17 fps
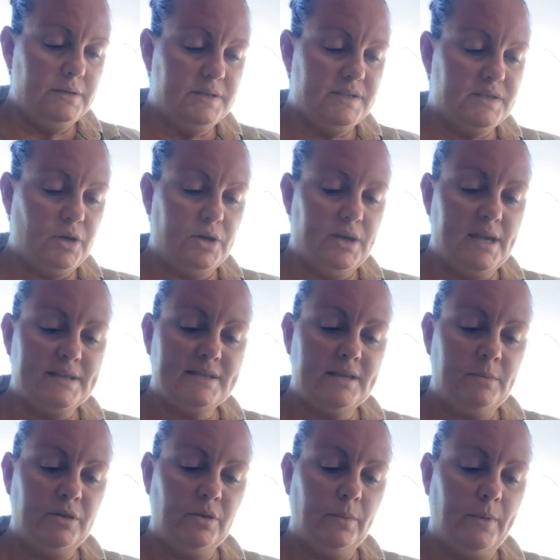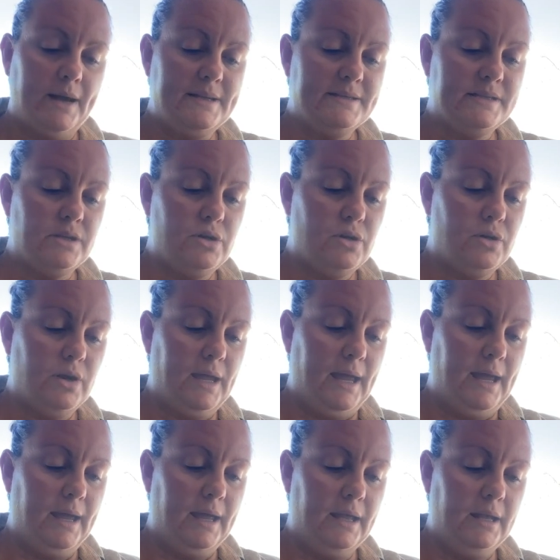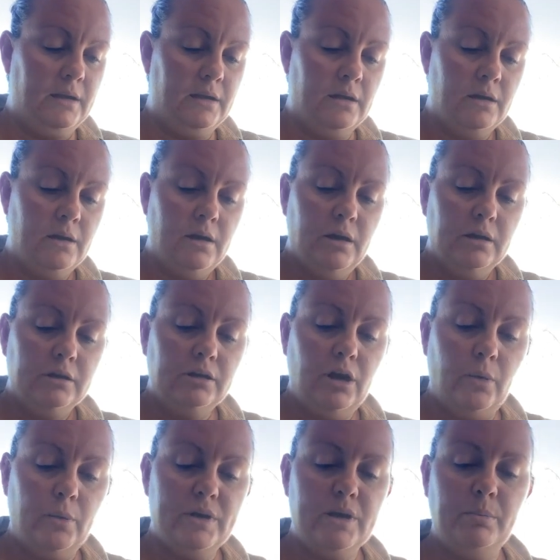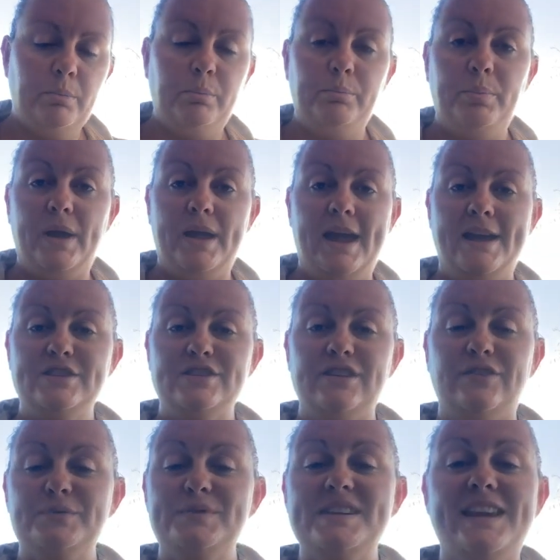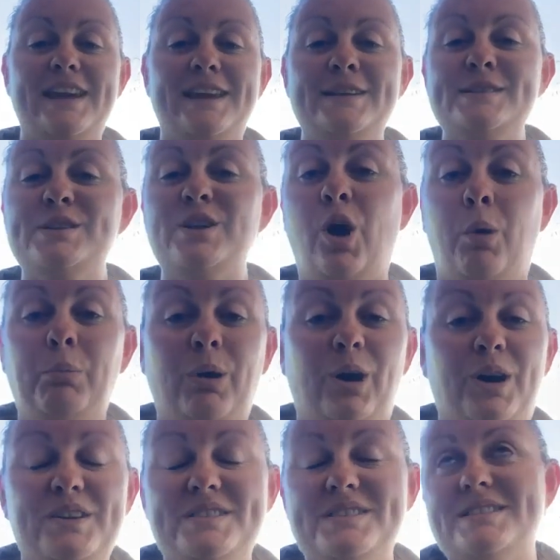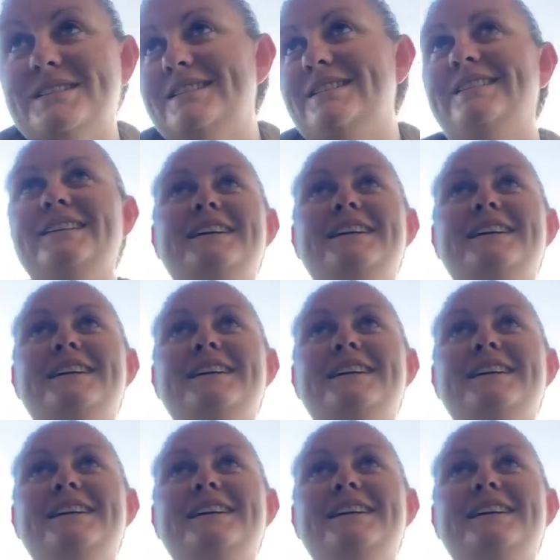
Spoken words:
So yeah, some of the ways that you can lower your pH levels, again, is compost.